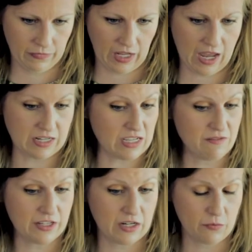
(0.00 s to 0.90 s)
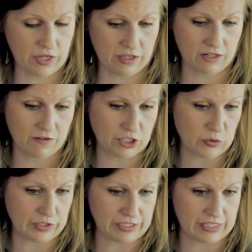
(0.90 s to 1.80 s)
And even with
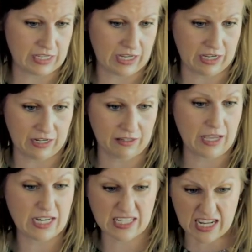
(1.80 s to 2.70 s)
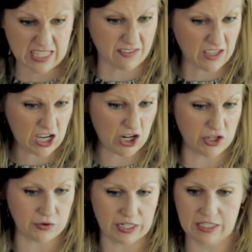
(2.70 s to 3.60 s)
individuals in an intensive care
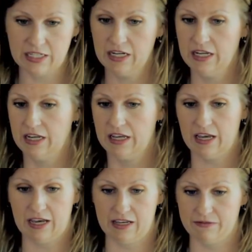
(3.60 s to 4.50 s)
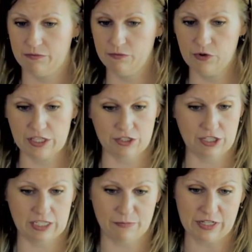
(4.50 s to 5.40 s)
unit, research
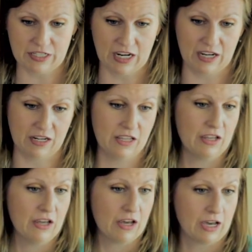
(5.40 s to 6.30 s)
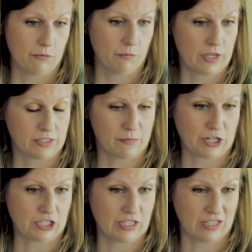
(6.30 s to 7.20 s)
has been done,
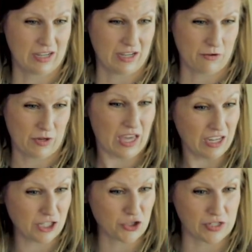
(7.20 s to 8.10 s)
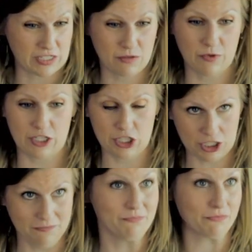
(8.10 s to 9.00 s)
especially with head injuries,
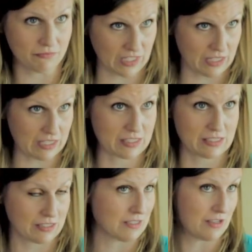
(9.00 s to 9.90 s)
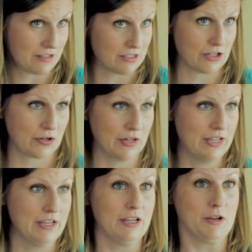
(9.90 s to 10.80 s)
which is also
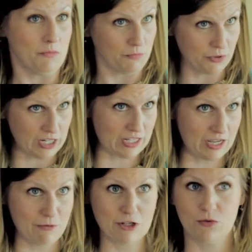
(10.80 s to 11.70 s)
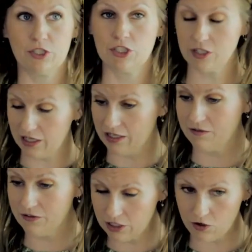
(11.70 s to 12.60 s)
brain damage, which kind
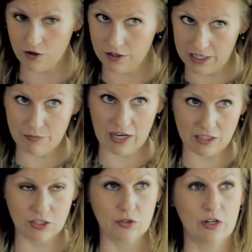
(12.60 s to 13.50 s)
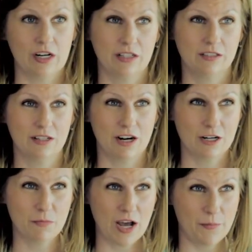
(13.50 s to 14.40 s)
of can correlate back to
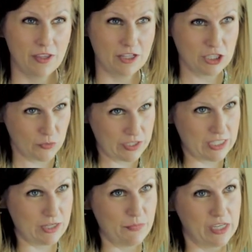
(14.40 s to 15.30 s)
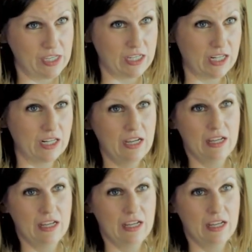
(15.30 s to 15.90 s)
our population with CP here.